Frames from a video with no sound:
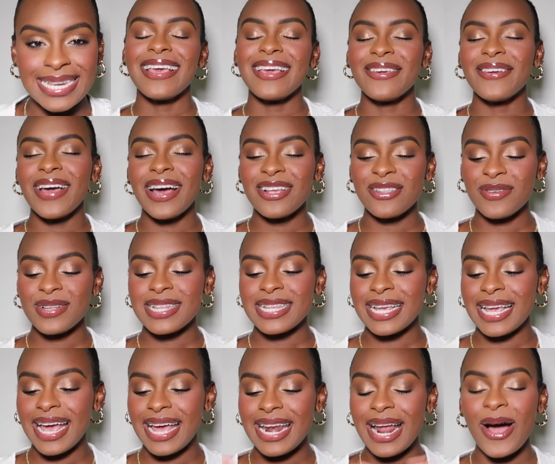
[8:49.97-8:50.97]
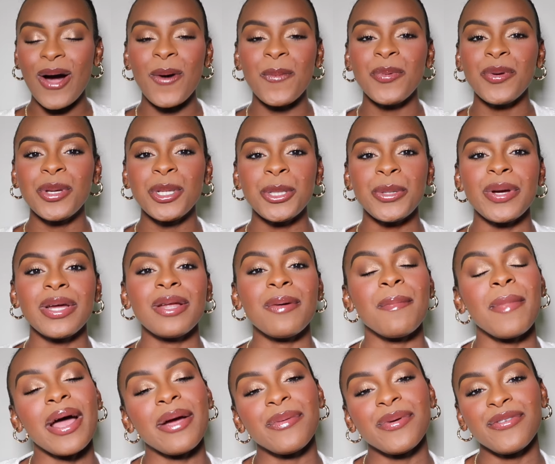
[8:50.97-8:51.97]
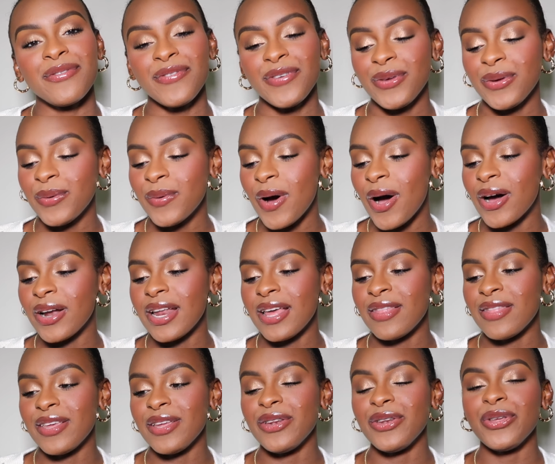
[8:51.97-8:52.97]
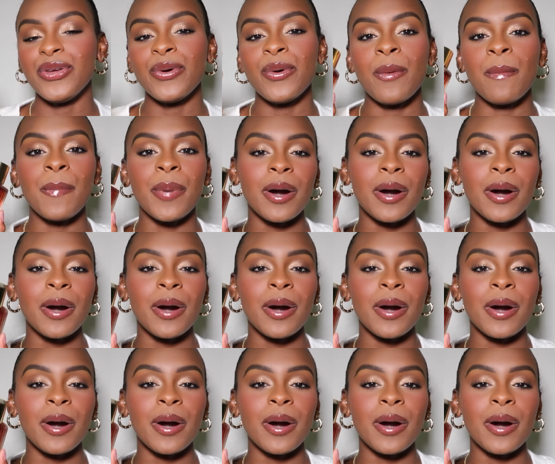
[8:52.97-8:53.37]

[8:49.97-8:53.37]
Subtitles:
Thank you guys once again. I hope you enjoyed my review on the new